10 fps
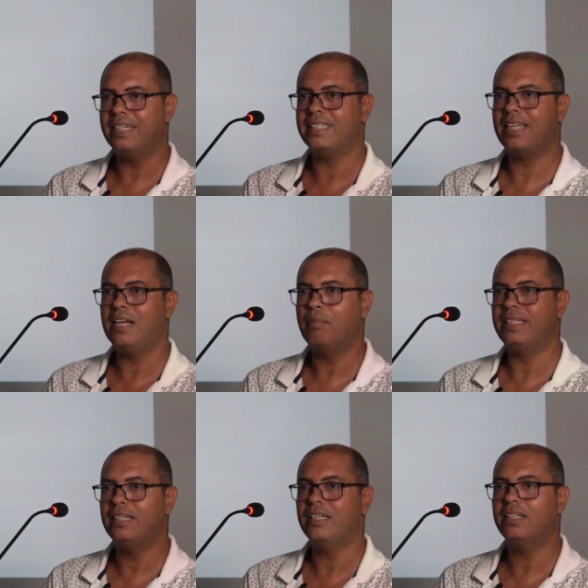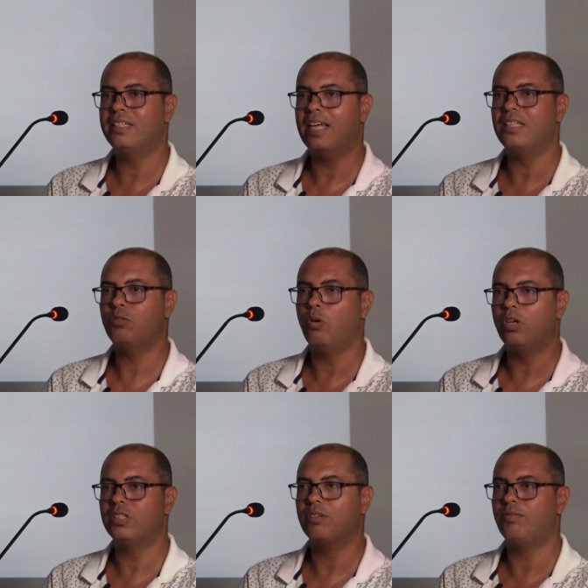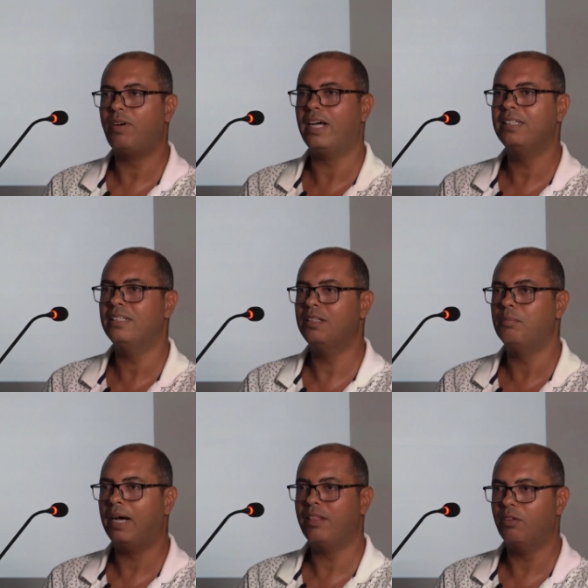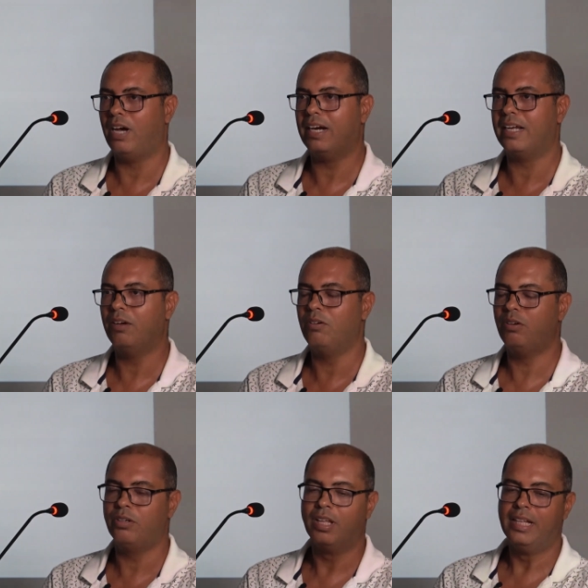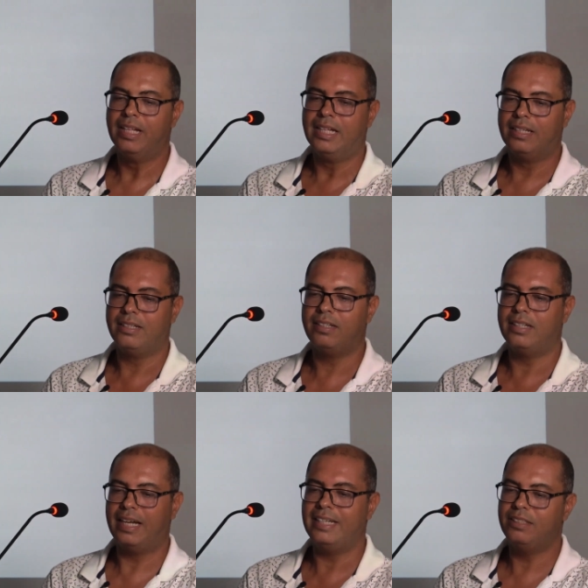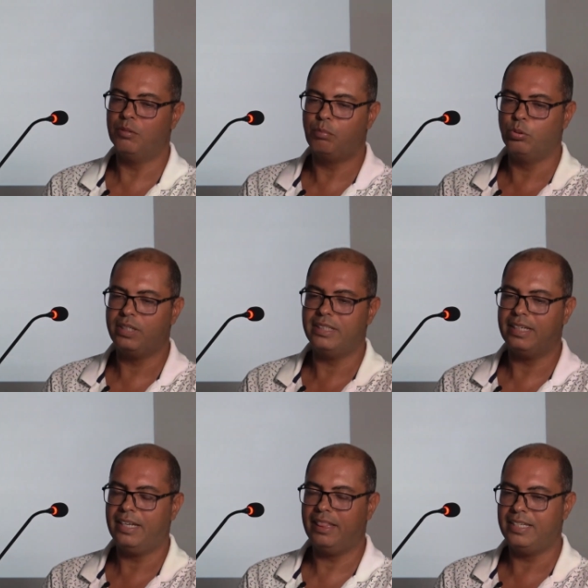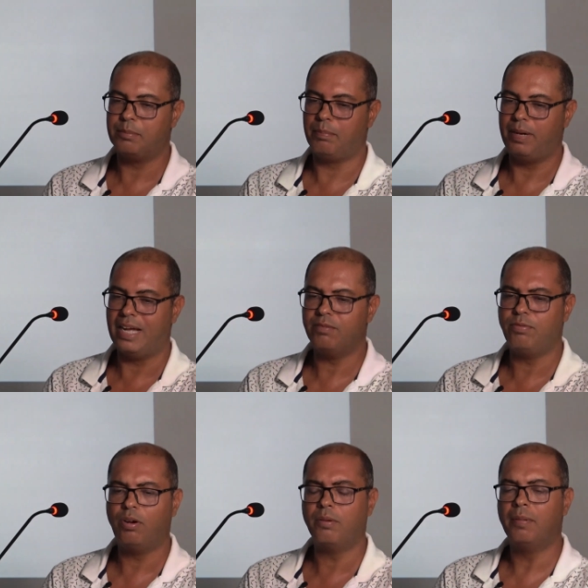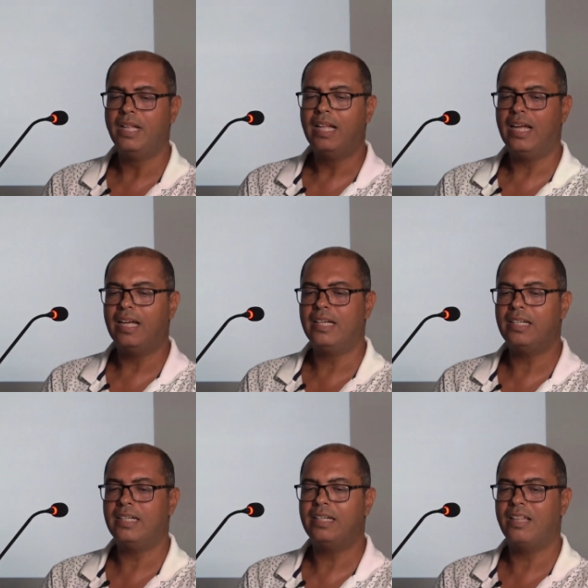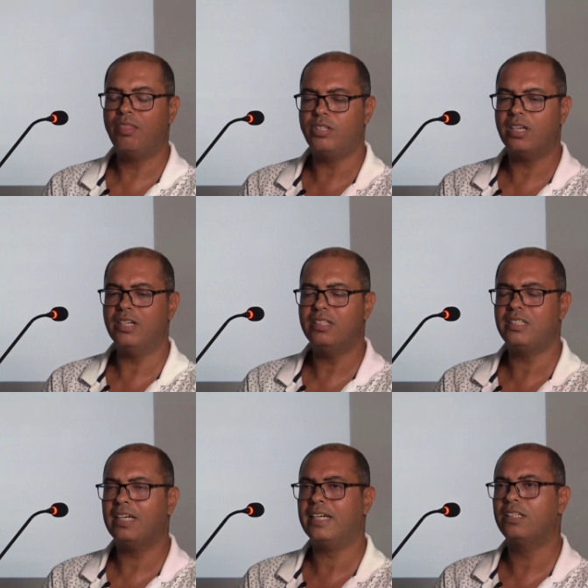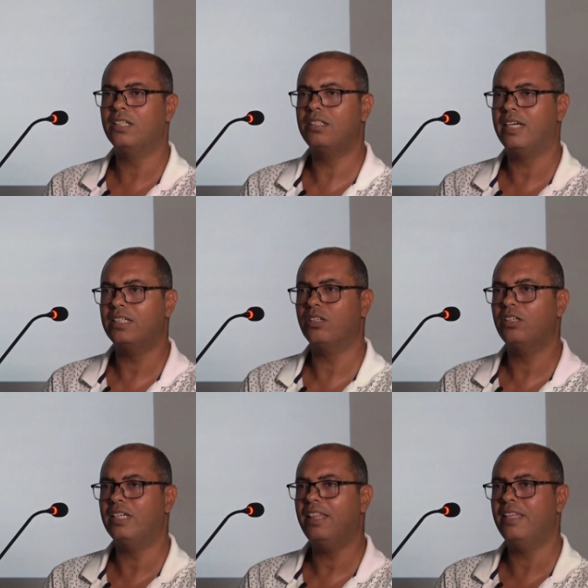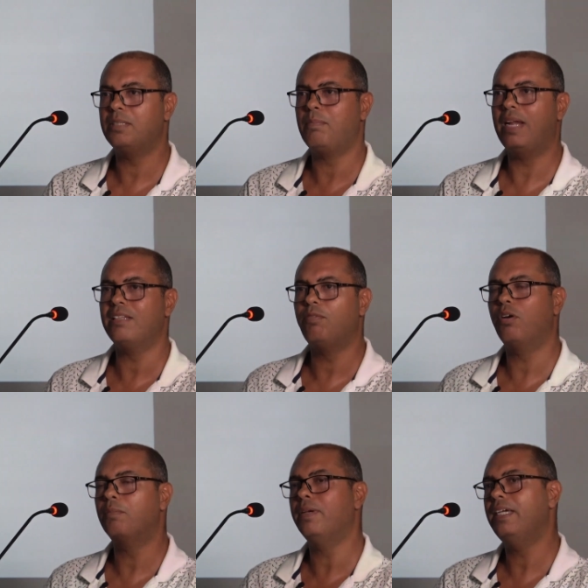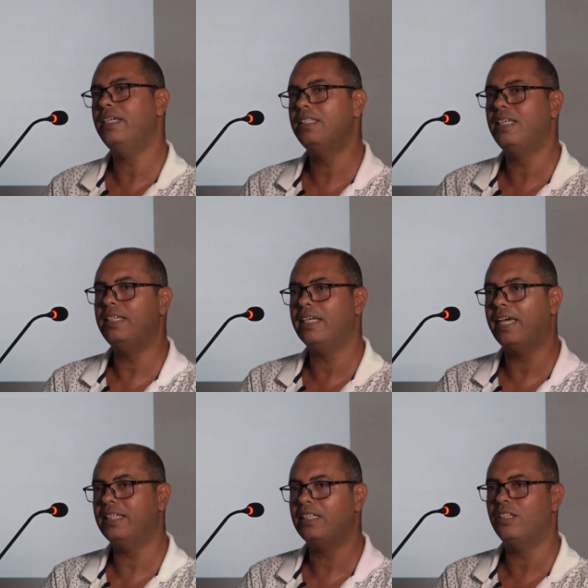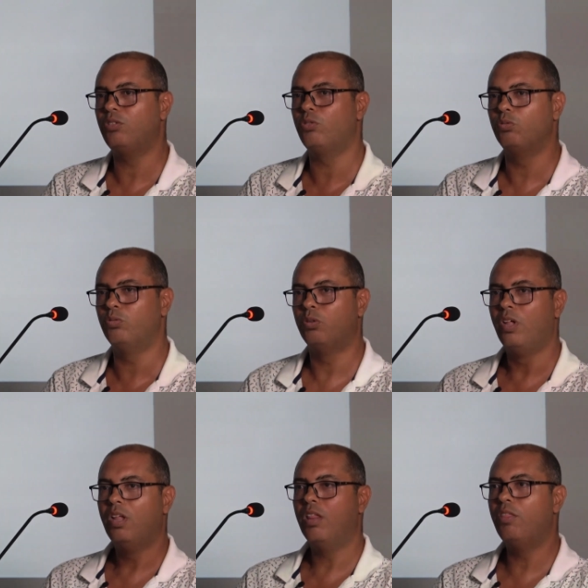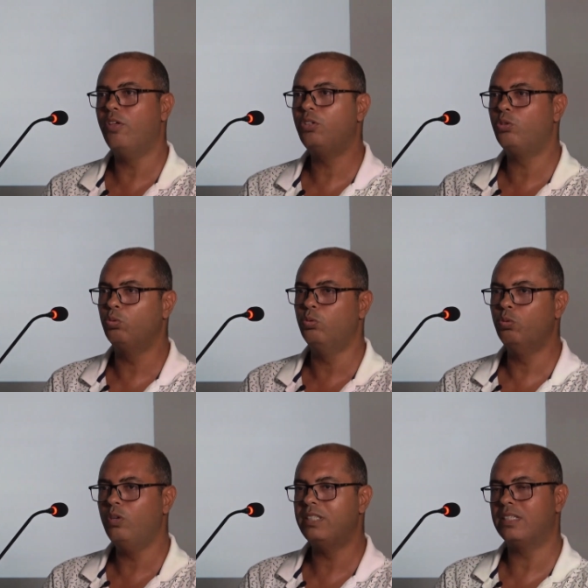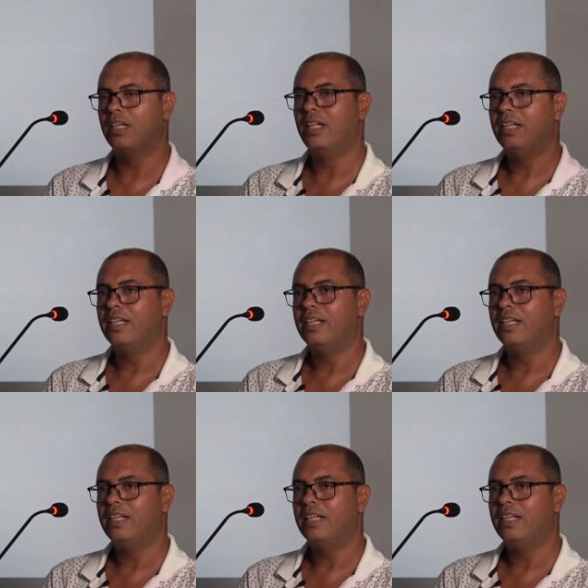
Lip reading: textile material that was found by the archaeologist and put it in this platform. The second section in this platform is dedicated to the tools